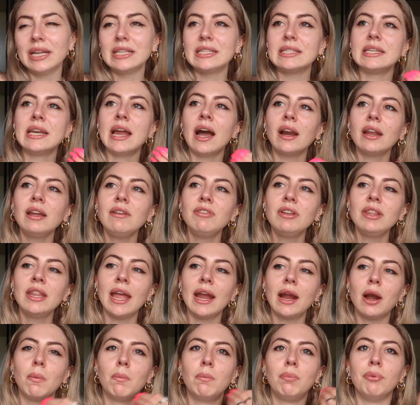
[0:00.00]
It's not even
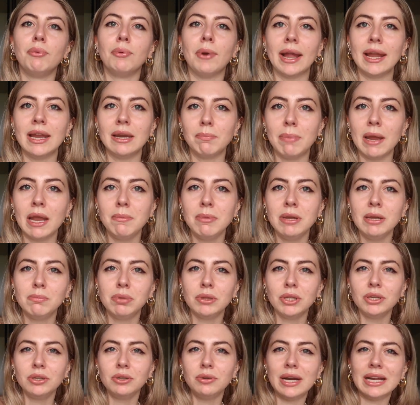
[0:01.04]
like a bright baby
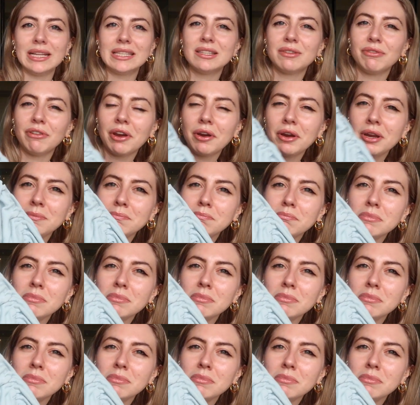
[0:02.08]
blue. It's very